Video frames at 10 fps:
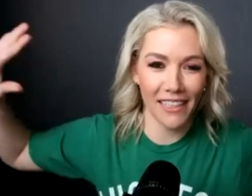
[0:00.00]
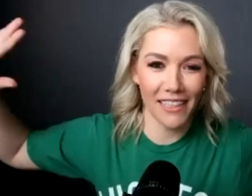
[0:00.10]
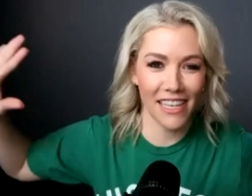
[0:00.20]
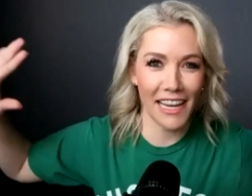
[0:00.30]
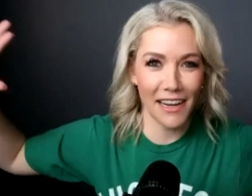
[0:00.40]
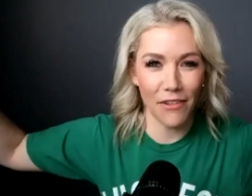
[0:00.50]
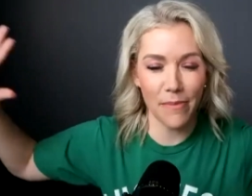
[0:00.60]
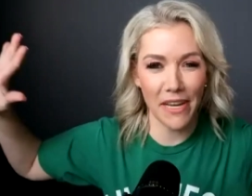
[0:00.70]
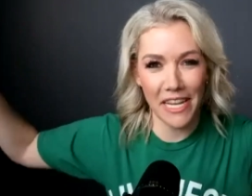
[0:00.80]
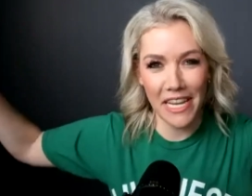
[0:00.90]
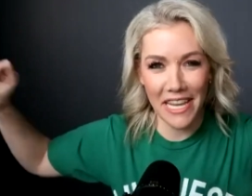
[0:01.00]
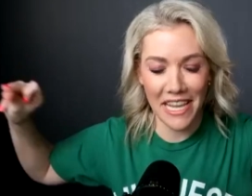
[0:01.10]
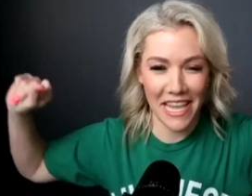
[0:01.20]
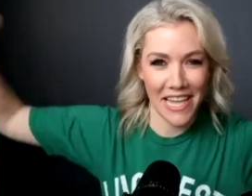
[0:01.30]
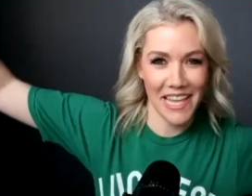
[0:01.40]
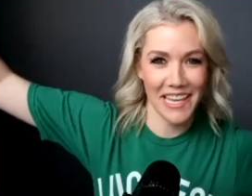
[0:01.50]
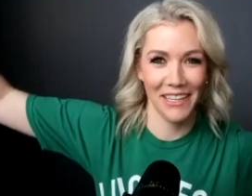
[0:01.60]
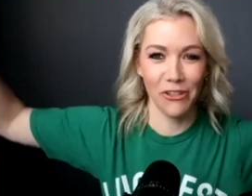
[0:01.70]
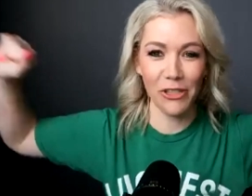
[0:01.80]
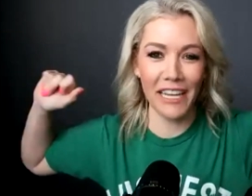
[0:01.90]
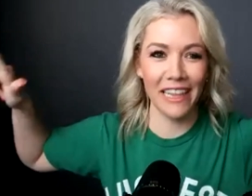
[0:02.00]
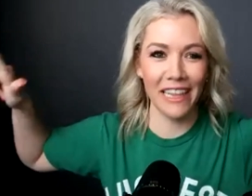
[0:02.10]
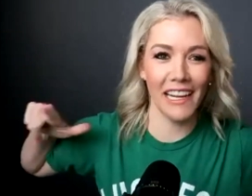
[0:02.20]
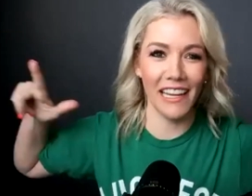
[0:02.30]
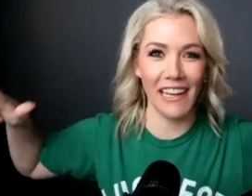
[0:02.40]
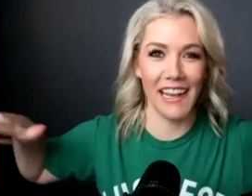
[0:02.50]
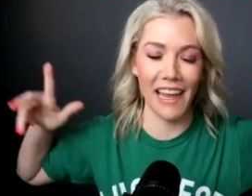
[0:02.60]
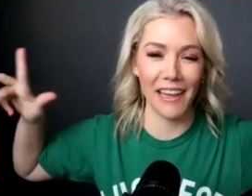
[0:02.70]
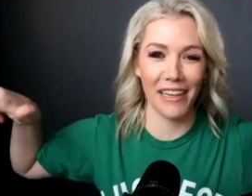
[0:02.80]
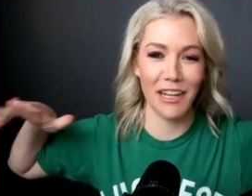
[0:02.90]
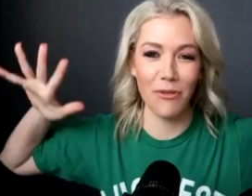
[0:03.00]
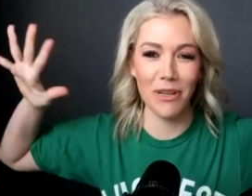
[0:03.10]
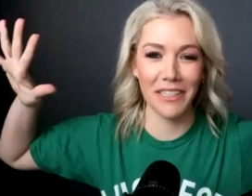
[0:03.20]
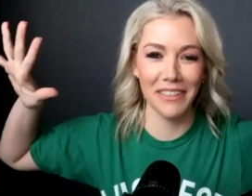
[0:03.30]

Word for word: Patty's Day, everybody. Who's getting lucky you know, today? And you know what?